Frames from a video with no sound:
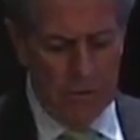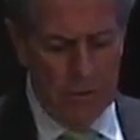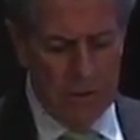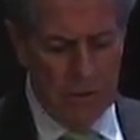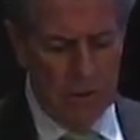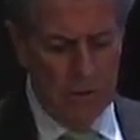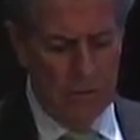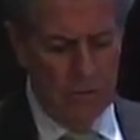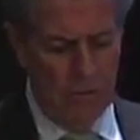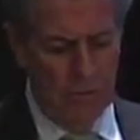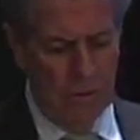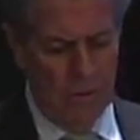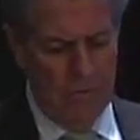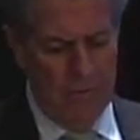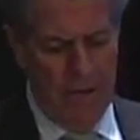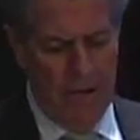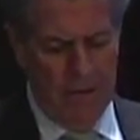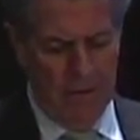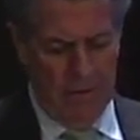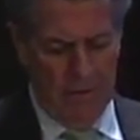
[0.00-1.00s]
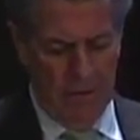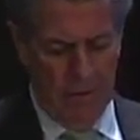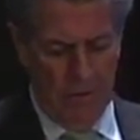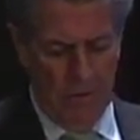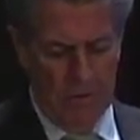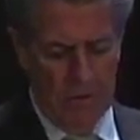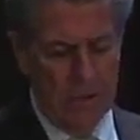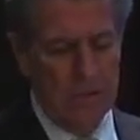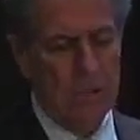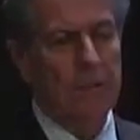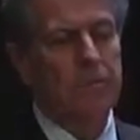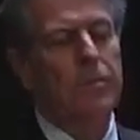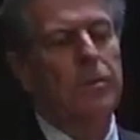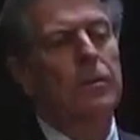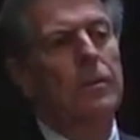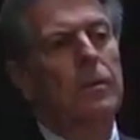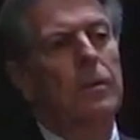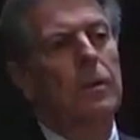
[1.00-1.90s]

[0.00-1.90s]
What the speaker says: also talk about the concept,